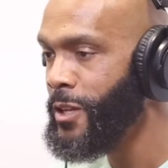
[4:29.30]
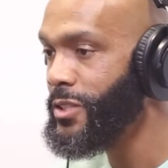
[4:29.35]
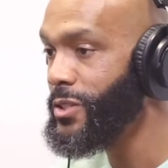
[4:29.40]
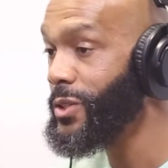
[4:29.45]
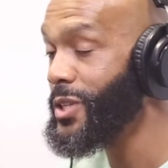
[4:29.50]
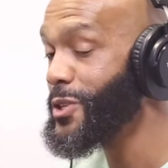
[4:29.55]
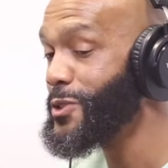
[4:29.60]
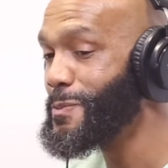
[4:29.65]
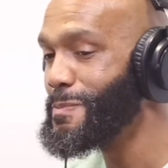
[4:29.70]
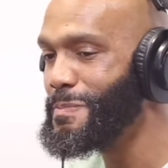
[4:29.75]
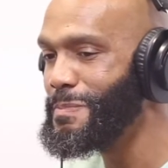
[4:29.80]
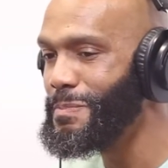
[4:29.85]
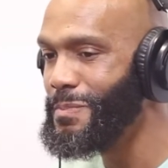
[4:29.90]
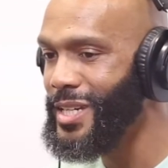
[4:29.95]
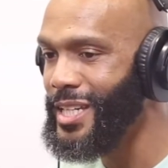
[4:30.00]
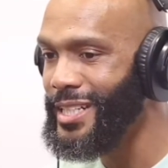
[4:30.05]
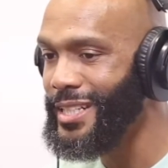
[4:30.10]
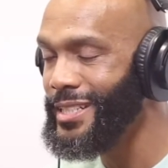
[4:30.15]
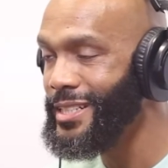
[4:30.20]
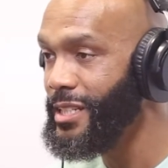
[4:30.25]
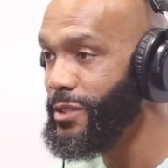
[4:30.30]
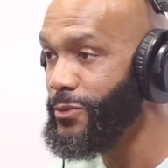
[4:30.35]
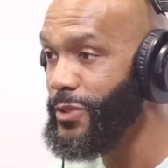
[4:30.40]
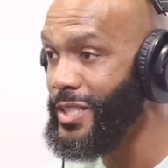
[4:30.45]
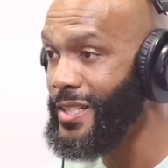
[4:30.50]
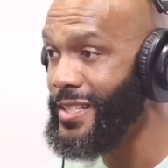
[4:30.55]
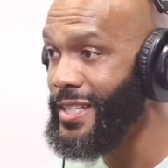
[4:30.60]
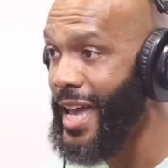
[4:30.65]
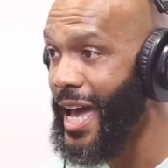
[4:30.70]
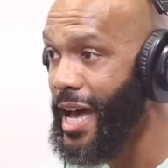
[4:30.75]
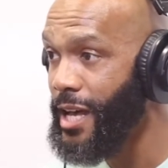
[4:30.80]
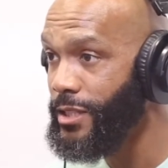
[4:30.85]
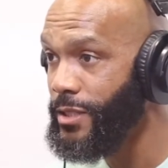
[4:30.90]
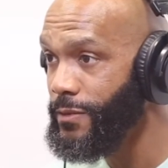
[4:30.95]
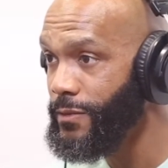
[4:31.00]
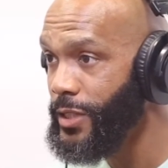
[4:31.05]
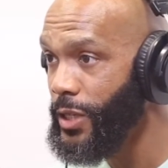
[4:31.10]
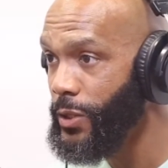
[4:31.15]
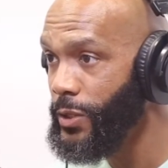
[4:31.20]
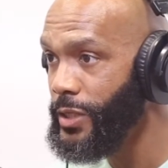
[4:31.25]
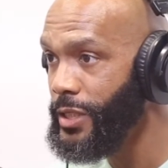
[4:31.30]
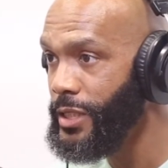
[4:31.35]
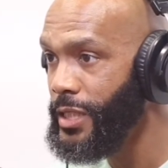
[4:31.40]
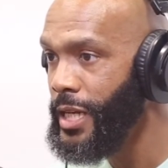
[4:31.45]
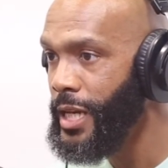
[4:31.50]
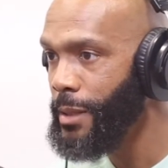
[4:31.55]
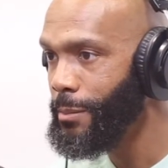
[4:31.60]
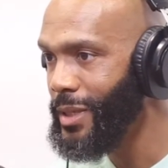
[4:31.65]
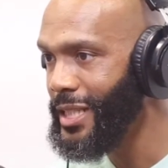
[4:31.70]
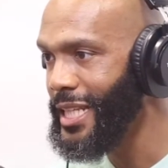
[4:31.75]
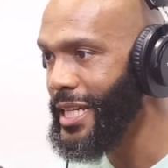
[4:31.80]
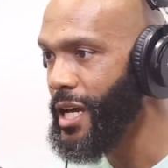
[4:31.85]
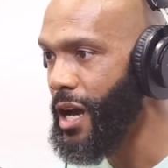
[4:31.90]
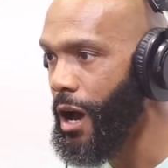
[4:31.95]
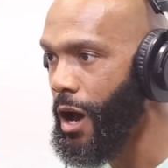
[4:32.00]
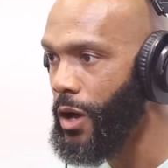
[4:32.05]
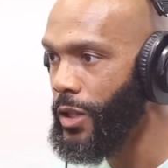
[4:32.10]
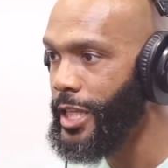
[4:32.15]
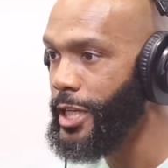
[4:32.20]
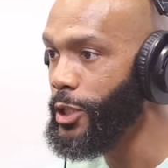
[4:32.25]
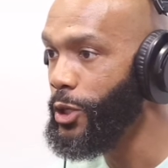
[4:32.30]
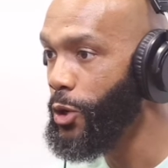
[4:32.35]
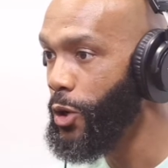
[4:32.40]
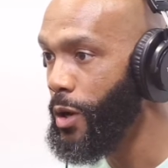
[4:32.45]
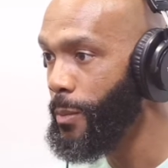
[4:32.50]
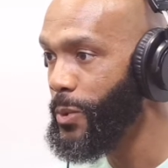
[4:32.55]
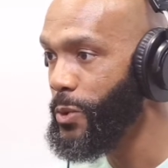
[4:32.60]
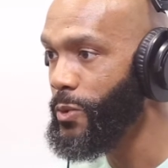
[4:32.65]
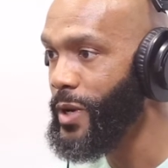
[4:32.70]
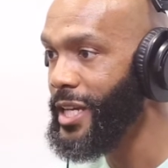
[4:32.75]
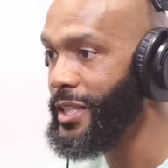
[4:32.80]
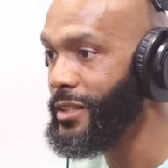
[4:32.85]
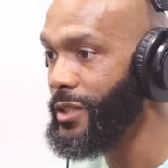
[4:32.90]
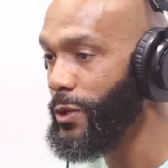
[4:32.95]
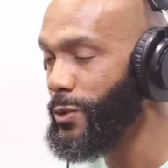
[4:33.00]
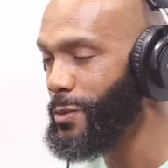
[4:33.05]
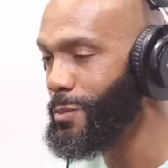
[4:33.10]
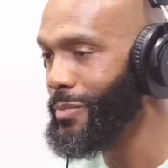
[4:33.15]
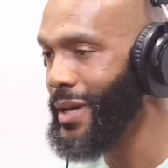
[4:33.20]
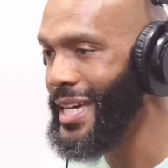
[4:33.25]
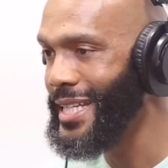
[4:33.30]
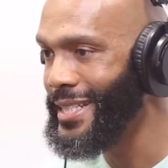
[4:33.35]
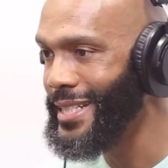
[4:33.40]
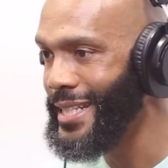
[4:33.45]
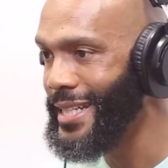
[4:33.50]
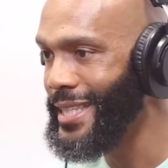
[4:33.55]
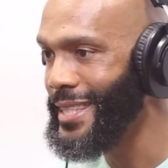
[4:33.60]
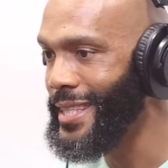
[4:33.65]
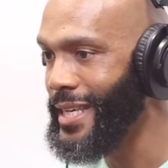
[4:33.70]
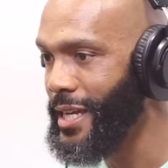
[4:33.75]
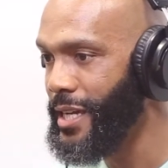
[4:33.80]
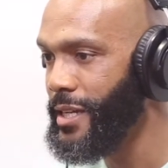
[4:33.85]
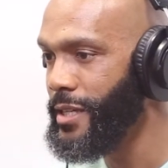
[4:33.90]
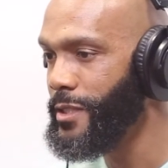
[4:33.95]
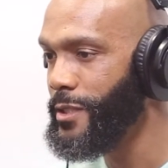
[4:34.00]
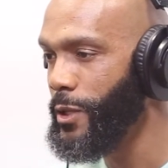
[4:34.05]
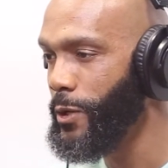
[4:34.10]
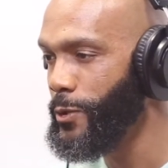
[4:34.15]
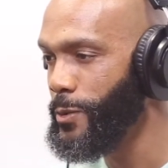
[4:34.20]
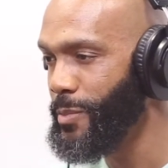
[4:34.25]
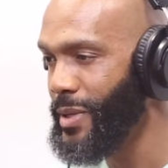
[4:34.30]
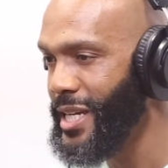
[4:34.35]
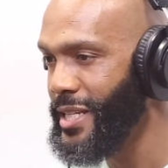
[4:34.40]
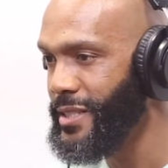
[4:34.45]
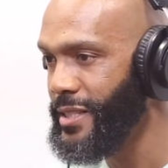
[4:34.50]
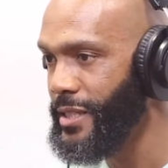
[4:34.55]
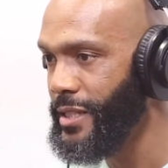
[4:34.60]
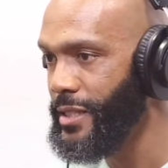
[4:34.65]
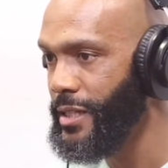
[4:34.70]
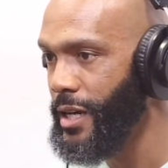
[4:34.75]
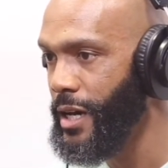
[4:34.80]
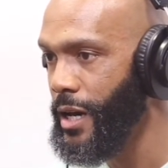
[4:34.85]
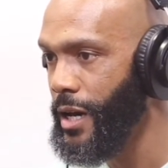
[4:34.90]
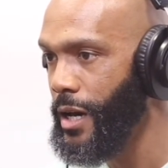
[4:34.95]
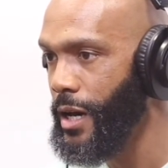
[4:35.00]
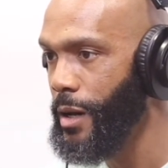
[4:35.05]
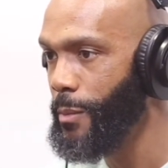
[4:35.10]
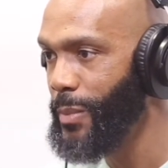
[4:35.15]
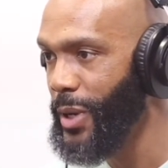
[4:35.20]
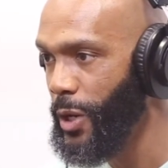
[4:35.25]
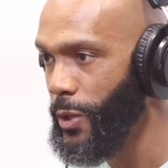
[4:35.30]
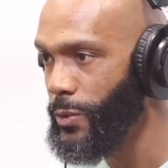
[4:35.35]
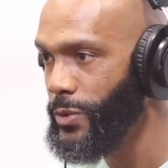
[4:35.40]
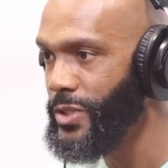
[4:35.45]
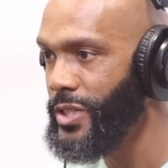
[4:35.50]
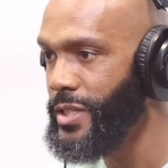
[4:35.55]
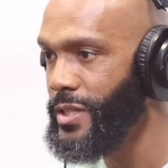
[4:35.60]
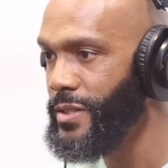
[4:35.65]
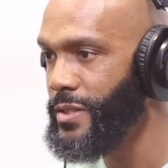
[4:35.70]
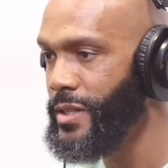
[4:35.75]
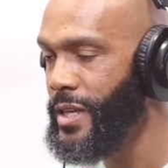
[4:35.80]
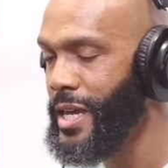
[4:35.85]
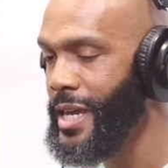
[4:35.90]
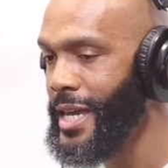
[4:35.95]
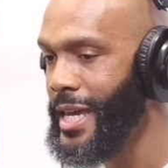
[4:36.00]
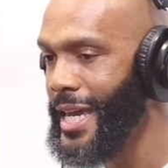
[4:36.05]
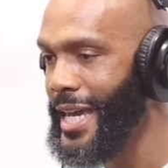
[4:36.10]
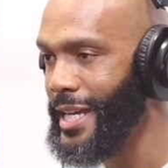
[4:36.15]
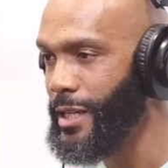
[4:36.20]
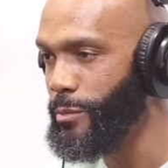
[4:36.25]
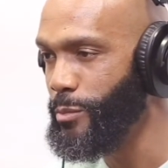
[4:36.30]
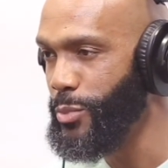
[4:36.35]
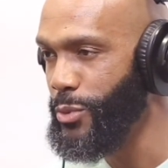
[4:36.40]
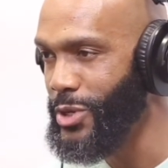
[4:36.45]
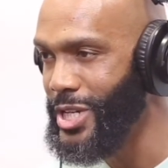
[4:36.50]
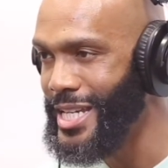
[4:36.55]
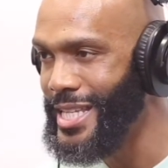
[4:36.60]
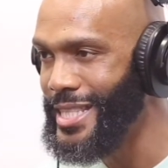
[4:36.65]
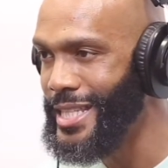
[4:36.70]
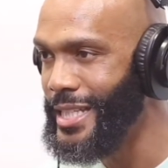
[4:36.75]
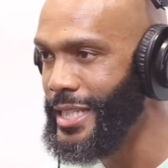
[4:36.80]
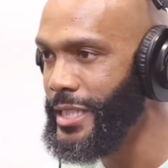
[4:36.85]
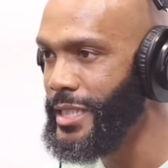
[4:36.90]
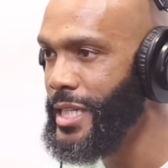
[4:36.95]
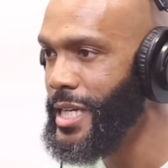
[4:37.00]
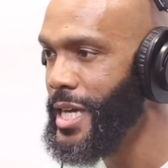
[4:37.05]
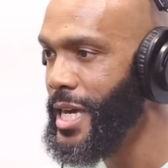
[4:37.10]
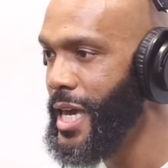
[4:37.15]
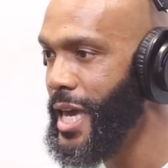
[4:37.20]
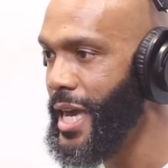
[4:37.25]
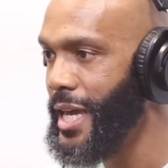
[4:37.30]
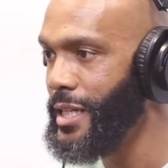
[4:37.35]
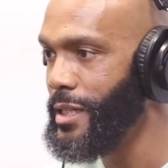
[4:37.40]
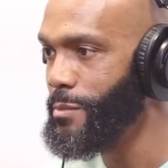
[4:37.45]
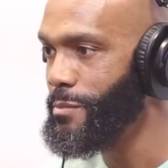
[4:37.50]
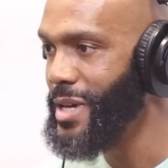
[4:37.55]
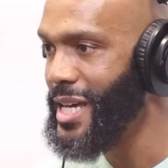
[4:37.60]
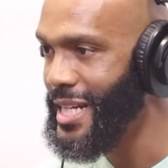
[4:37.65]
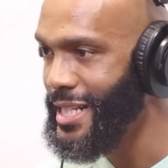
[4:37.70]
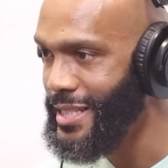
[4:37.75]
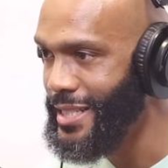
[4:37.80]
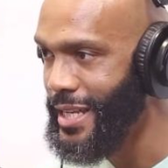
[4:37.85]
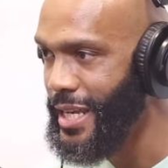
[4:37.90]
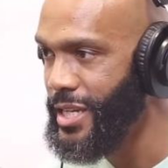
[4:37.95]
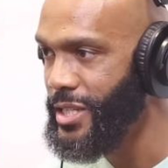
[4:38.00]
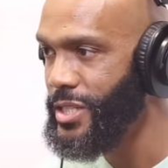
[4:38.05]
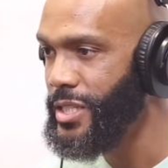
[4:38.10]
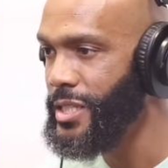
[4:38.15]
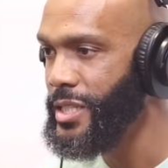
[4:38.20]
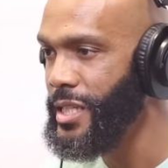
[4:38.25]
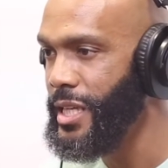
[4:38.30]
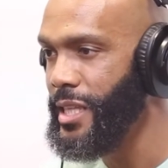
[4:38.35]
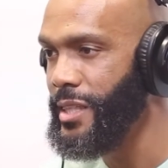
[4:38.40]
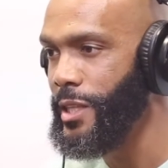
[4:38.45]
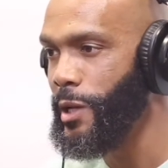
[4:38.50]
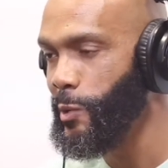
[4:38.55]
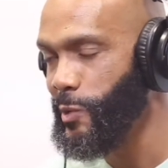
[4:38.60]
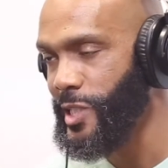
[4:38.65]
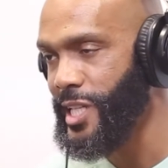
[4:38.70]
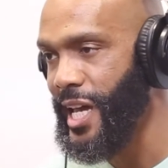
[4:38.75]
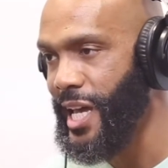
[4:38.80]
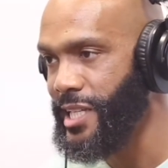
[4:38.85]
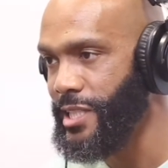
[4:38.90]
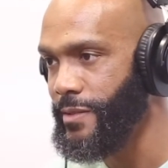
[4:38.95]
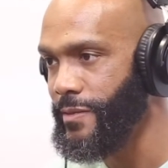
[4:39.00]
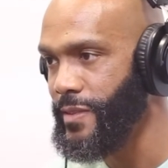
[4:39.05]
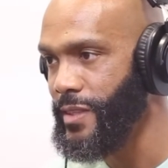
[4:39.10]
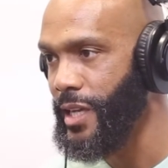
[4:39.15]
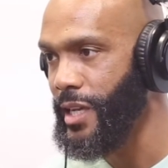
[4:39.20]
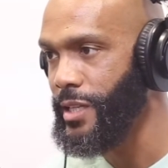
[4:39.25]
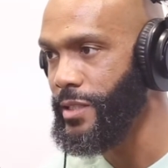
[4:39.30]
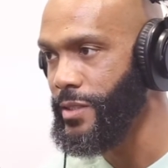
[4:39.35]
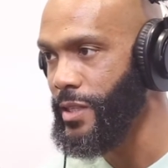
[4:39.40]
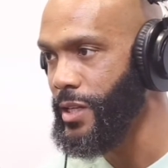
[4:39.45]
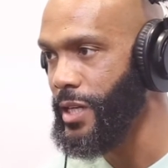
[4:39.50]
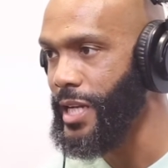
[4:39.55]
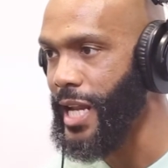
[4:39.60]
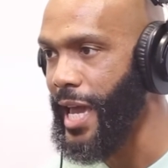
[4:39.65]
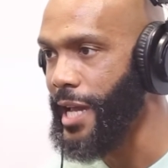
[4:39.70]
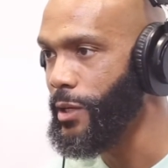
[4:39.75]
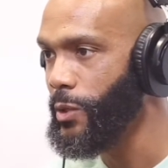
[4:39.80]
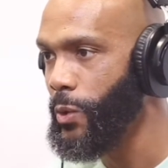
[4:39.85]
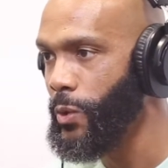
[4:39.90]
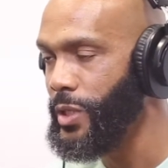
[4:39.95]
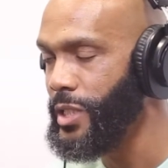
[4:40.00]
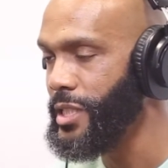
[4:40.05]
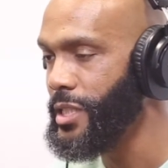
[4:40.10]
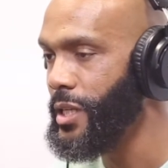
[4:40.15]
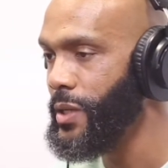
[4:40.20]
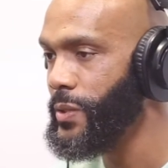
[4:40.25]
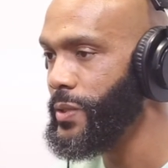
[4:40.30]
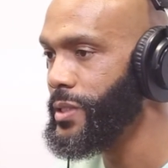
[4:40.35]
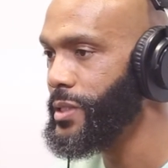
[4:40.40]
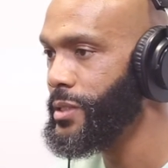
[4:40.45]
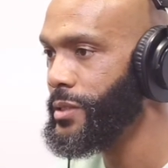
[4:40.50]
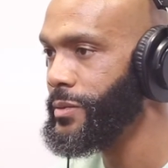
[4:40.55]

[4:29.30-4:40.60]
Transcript: So there's many different styles of yoga, but they all incorporate those basic things, those basic poses and breathing and the meditation and those kinds of things that are like quarter yoga.